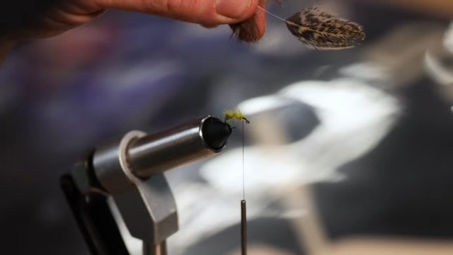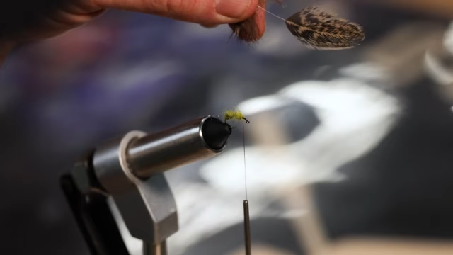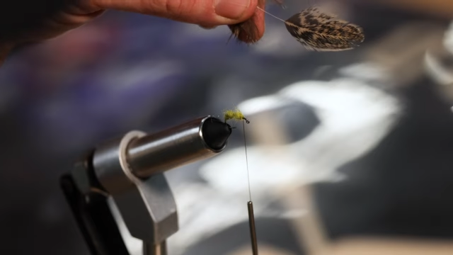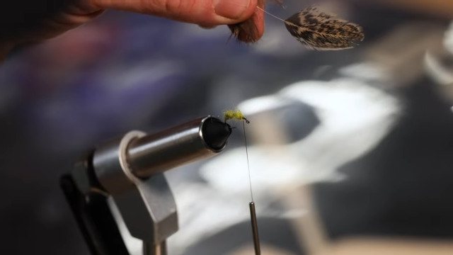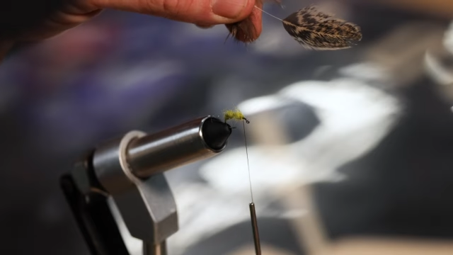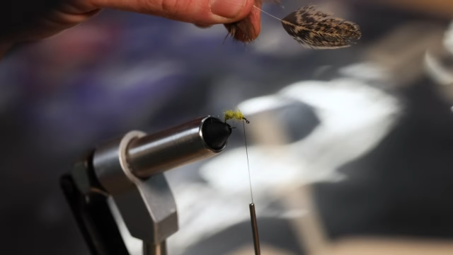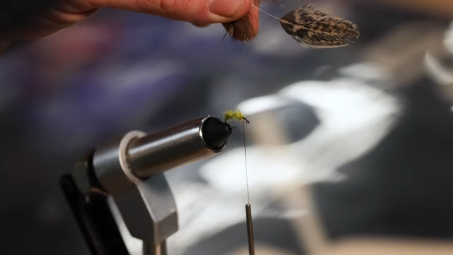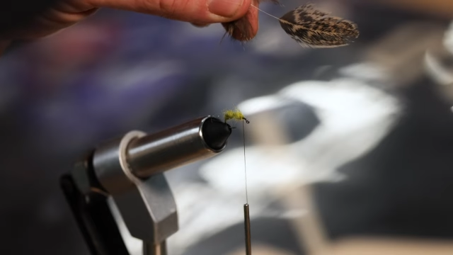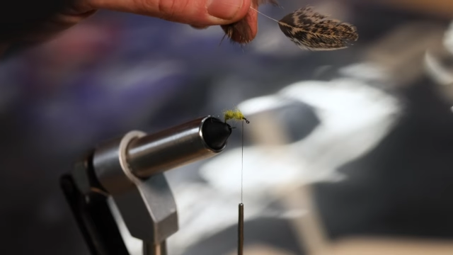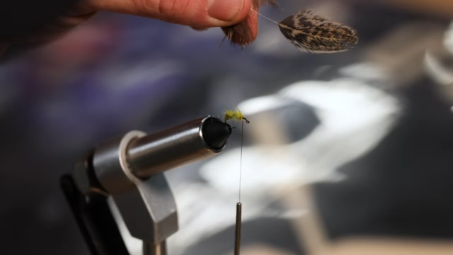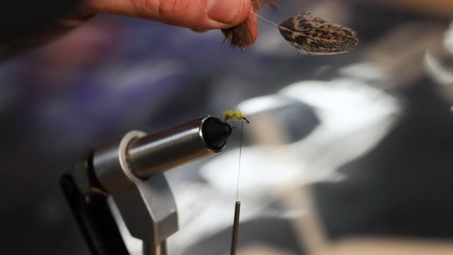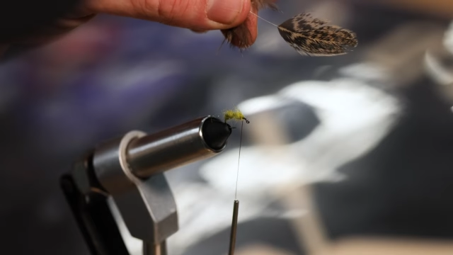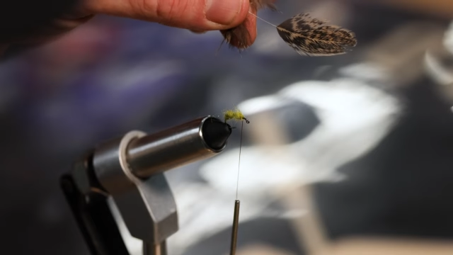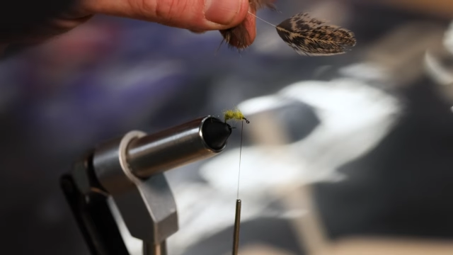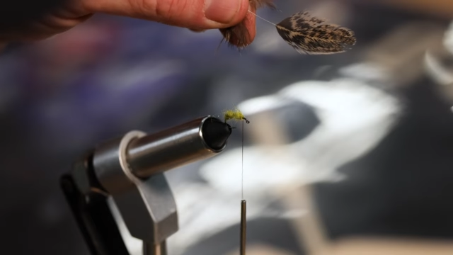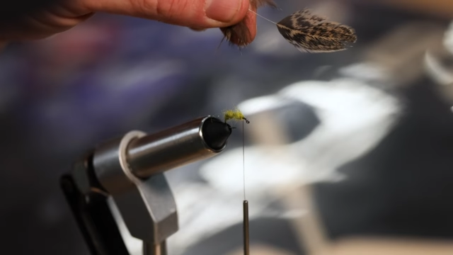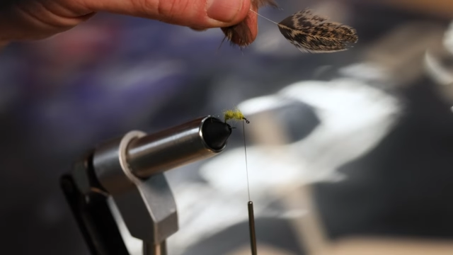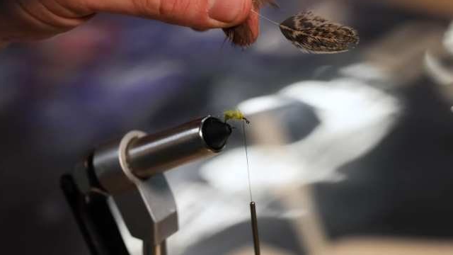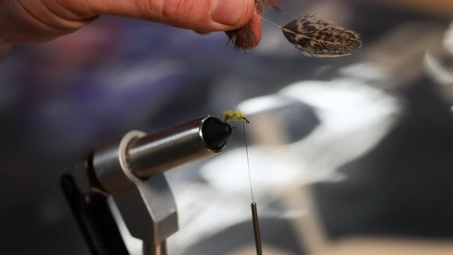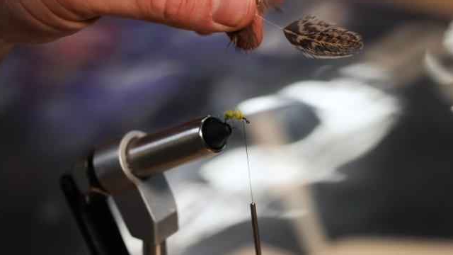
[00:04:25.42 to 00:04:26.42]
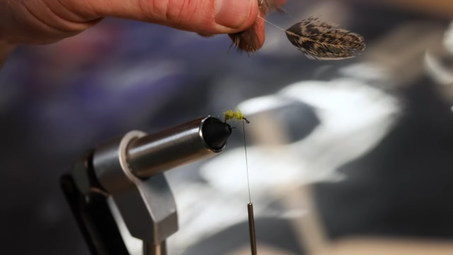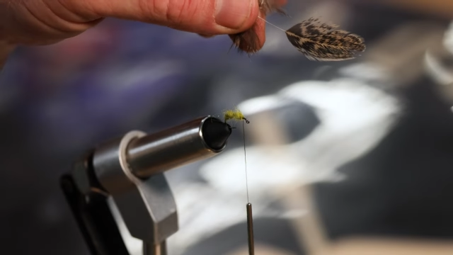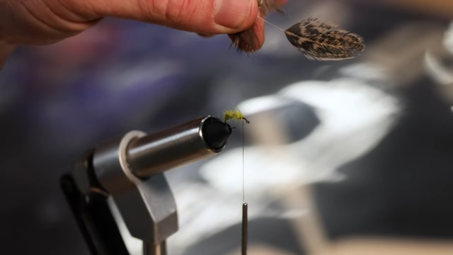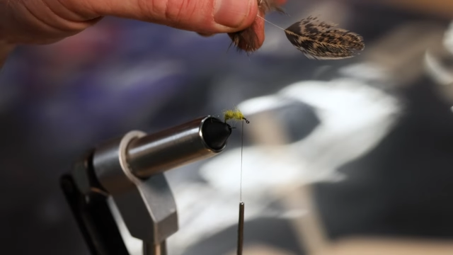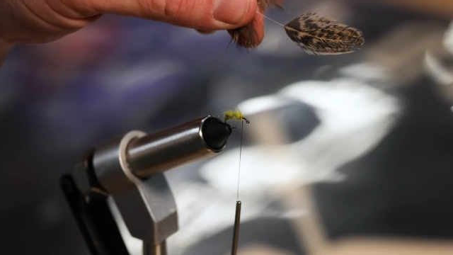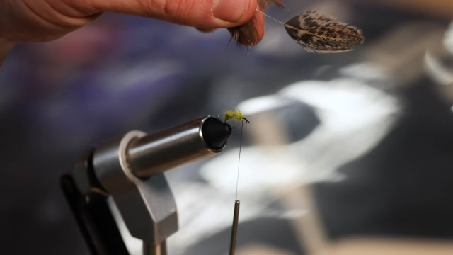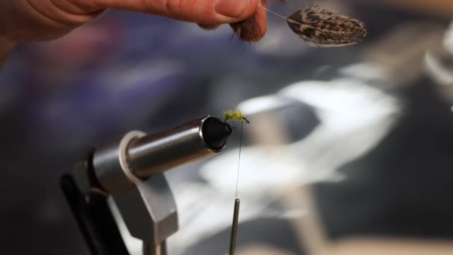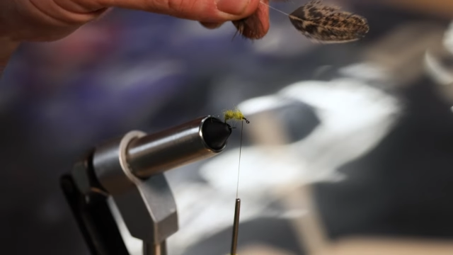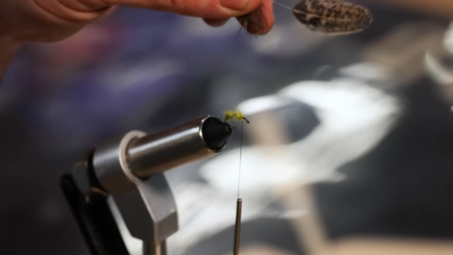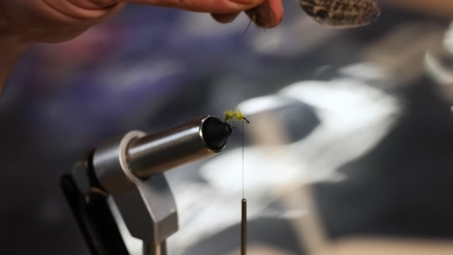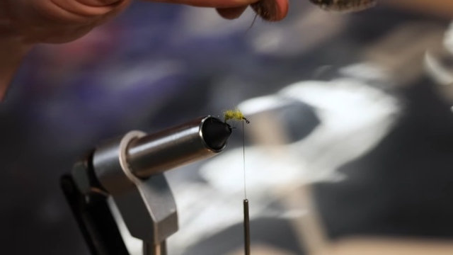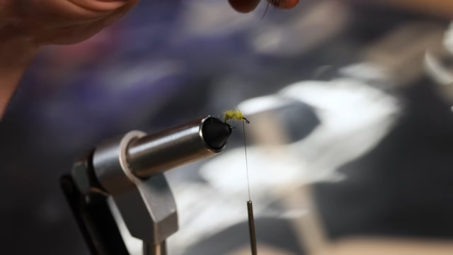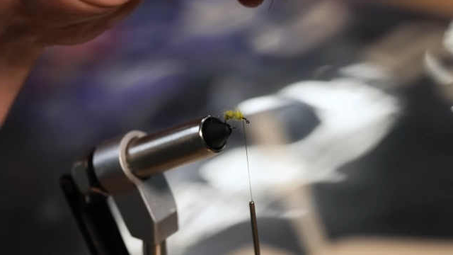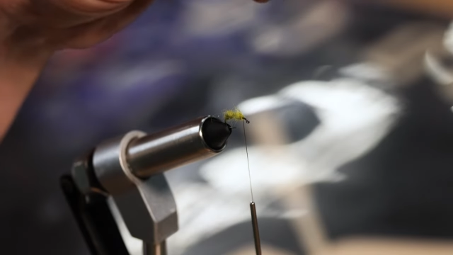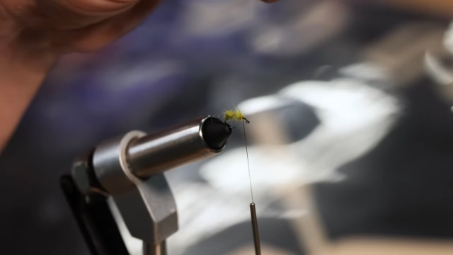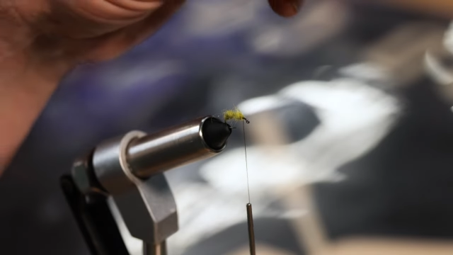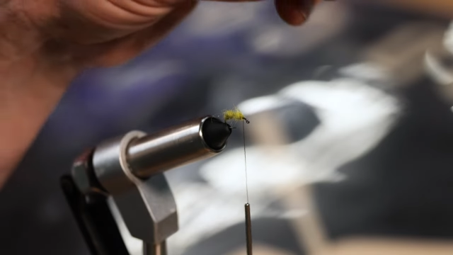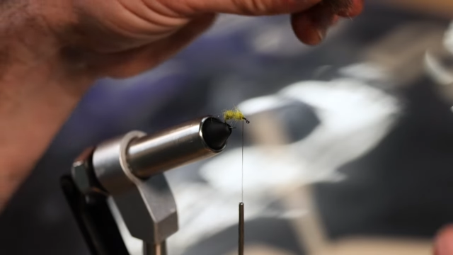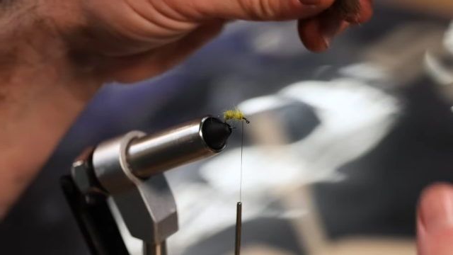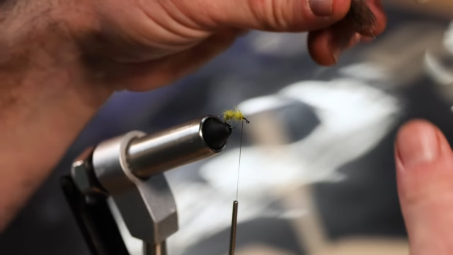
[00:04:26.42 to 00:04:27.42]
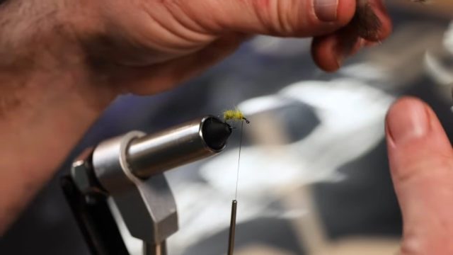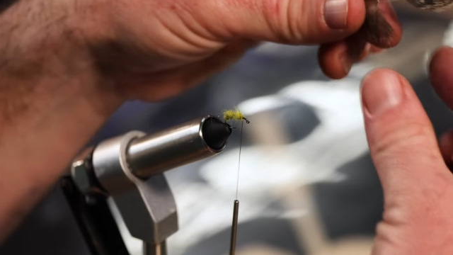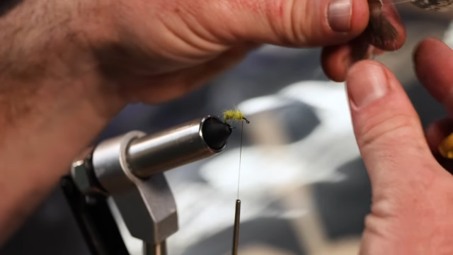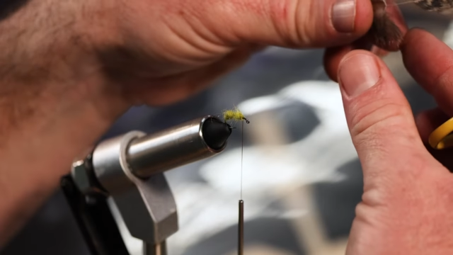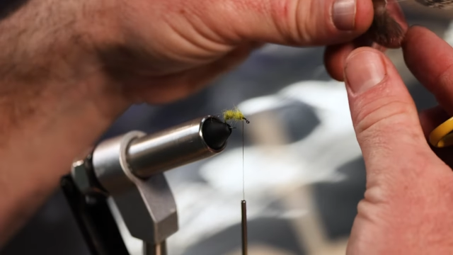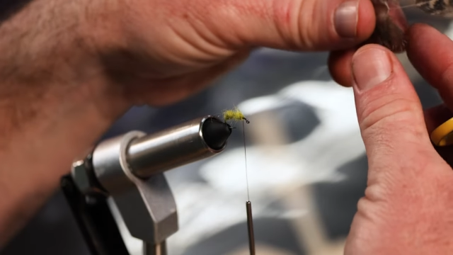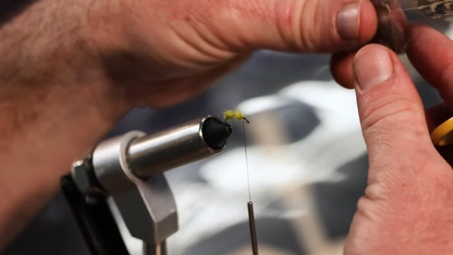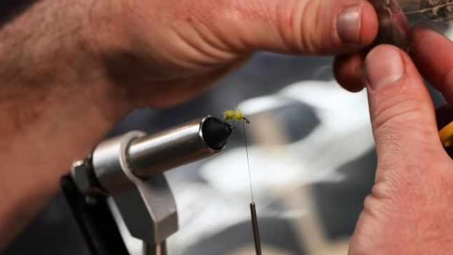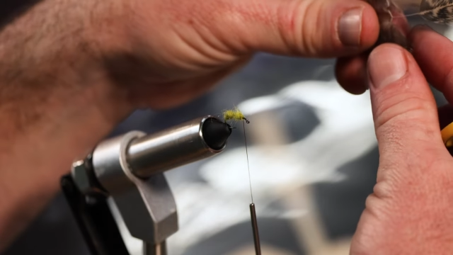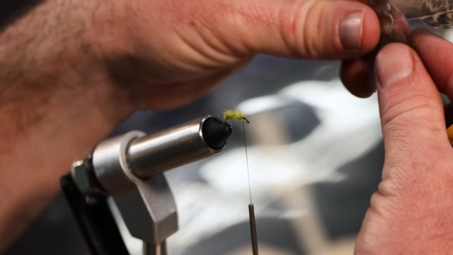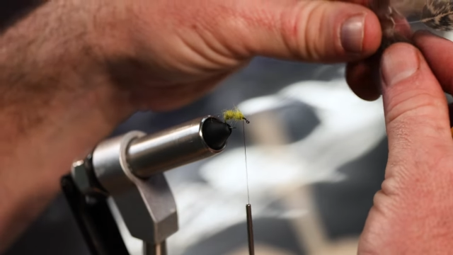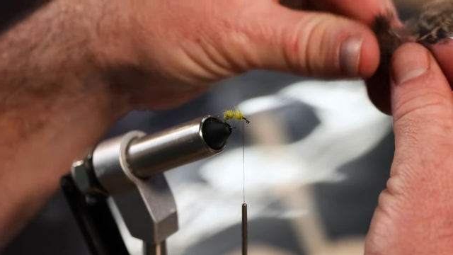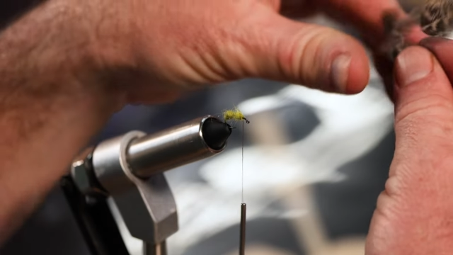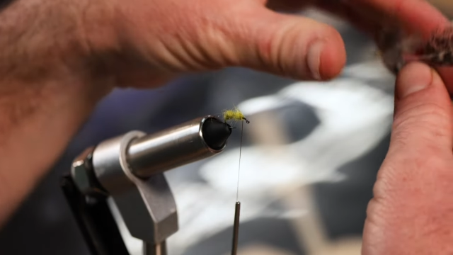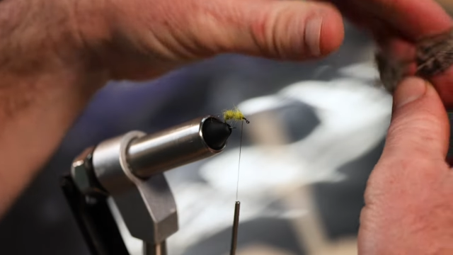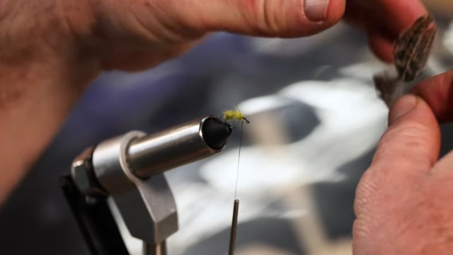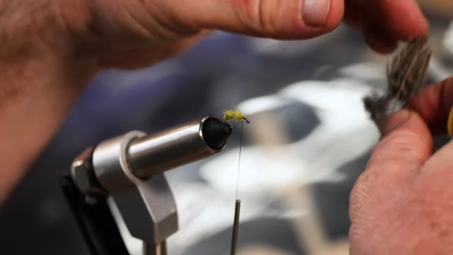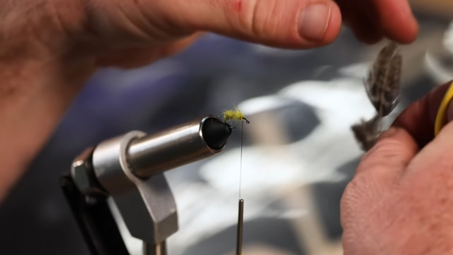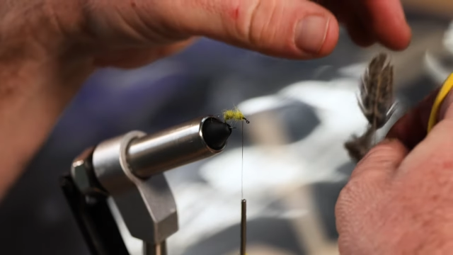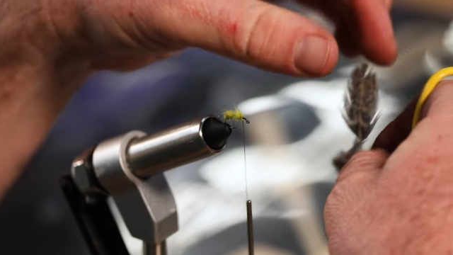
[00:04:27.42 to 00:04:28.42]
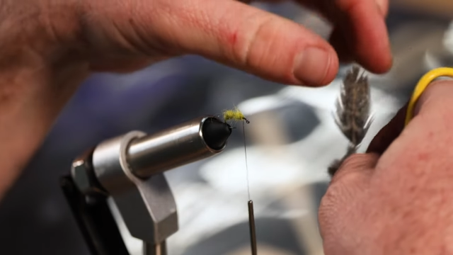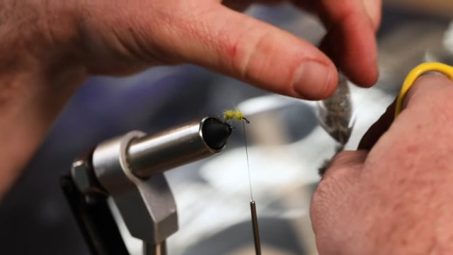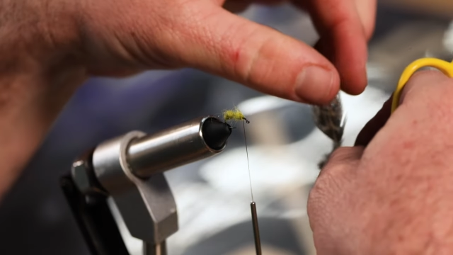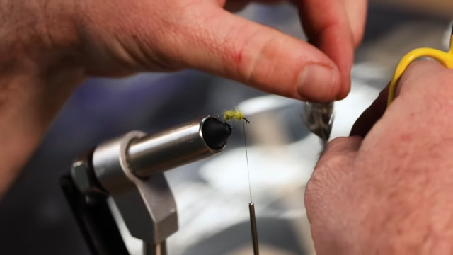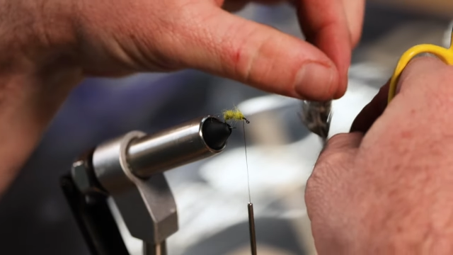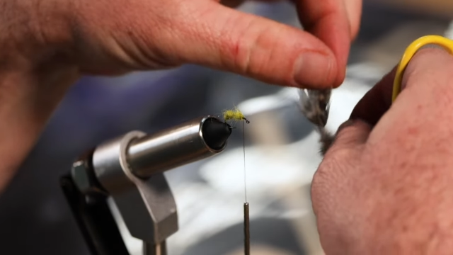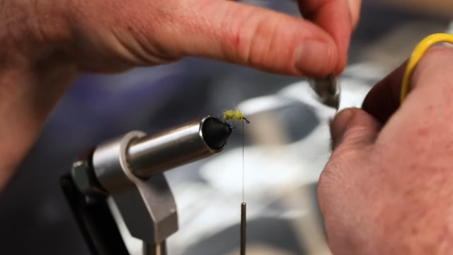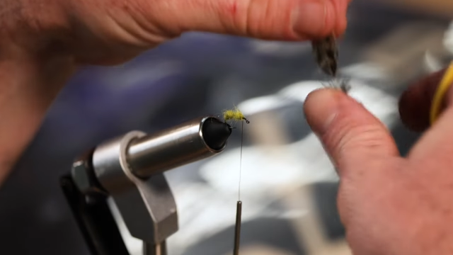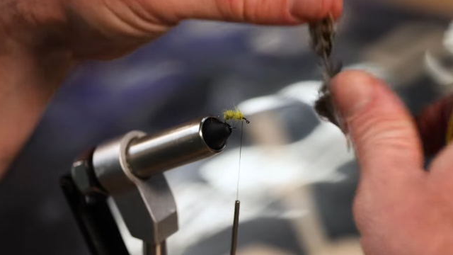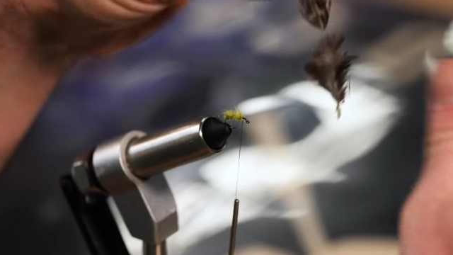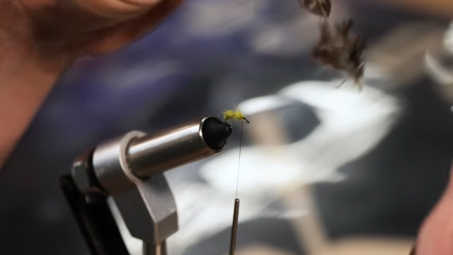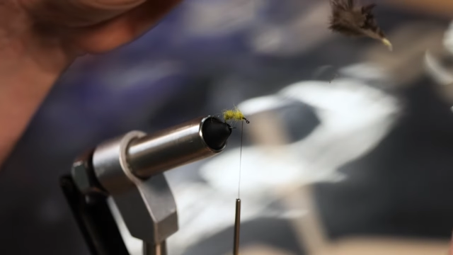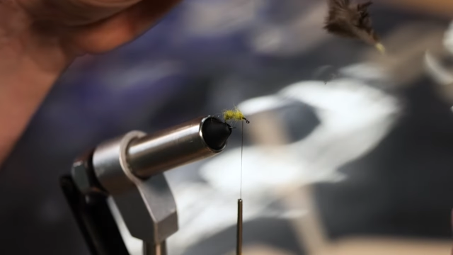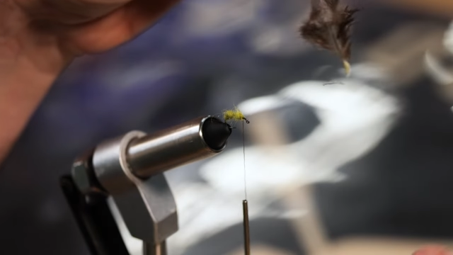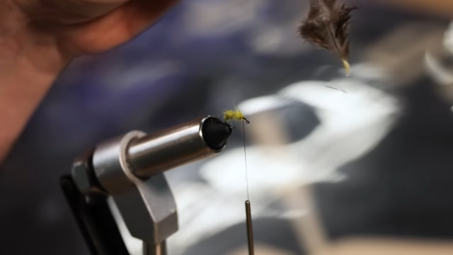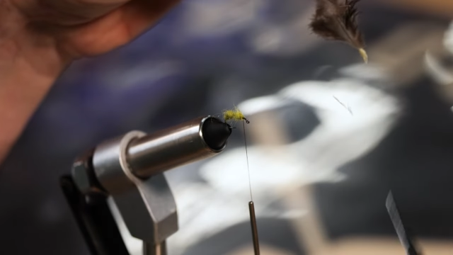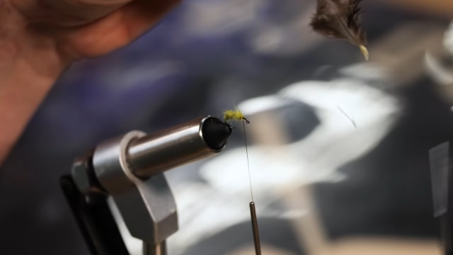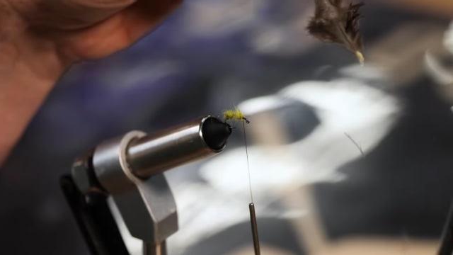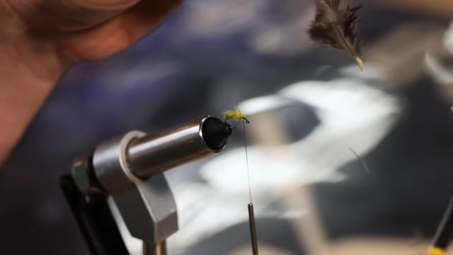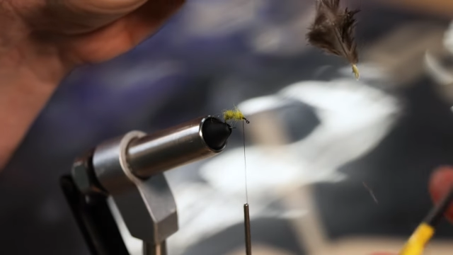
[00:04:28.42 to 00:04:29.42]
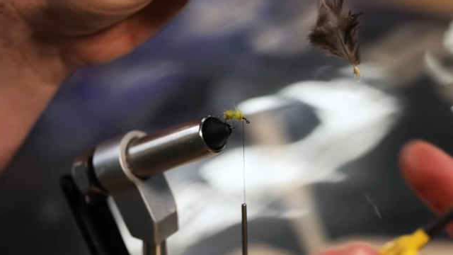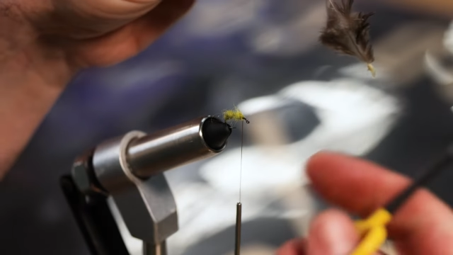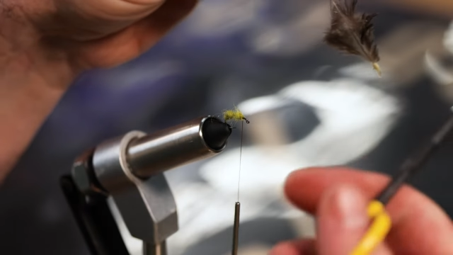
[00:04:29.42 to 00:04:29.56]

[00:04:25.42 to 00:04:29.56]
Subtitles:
(no speaker visible)